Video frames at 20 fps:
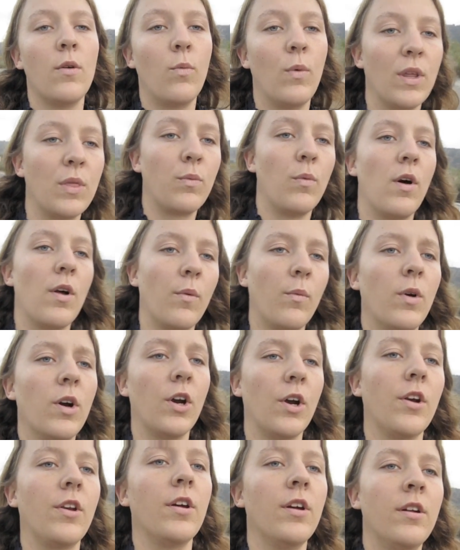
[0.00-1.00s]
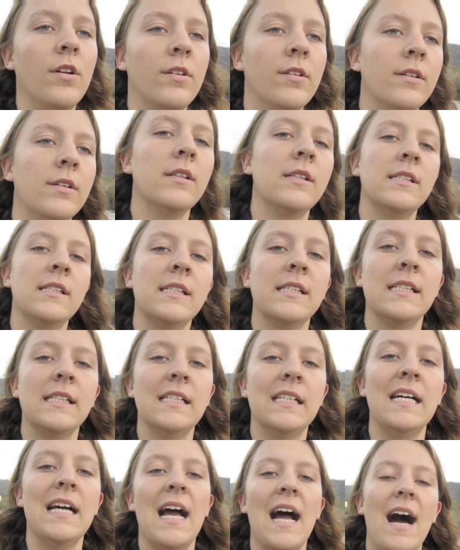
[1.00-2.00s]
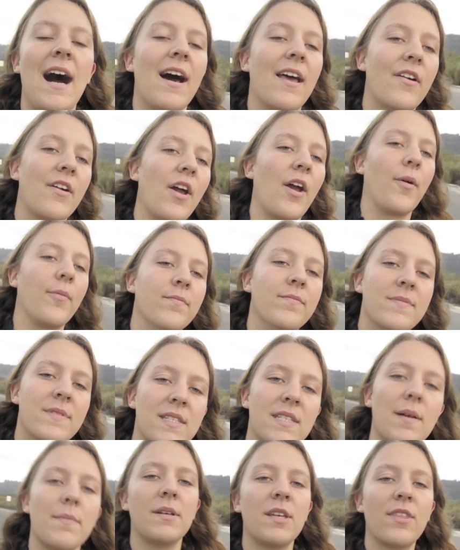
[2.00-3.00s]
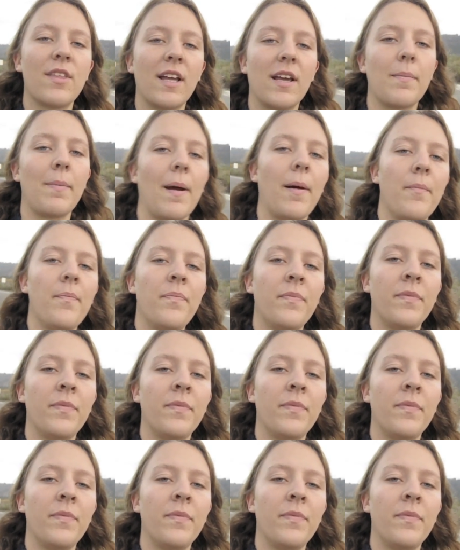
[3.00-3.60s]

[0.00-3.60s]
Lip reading: with one word? I don't know. Something to think about.